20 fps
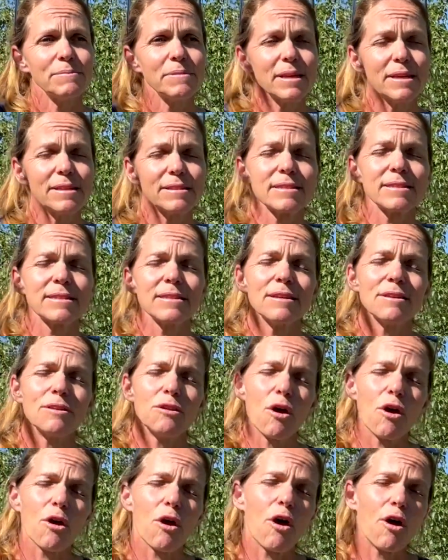It's
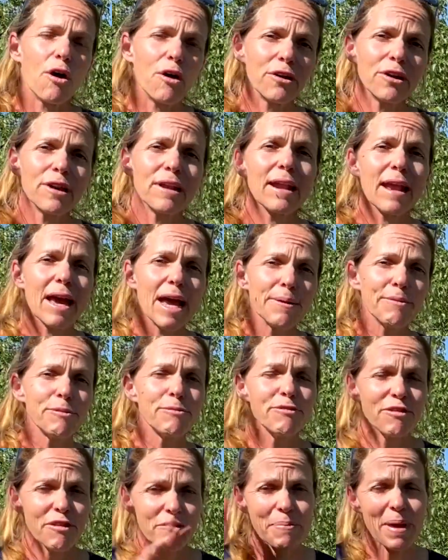not on label
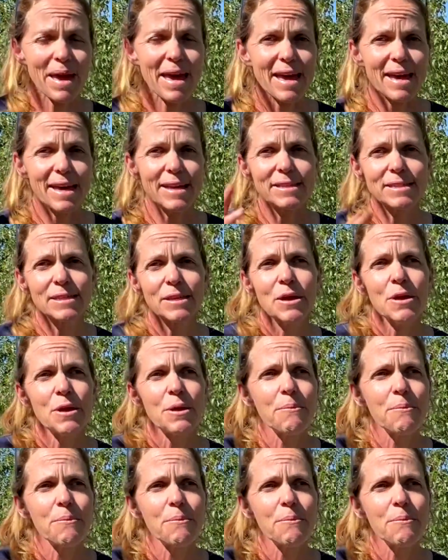for pears,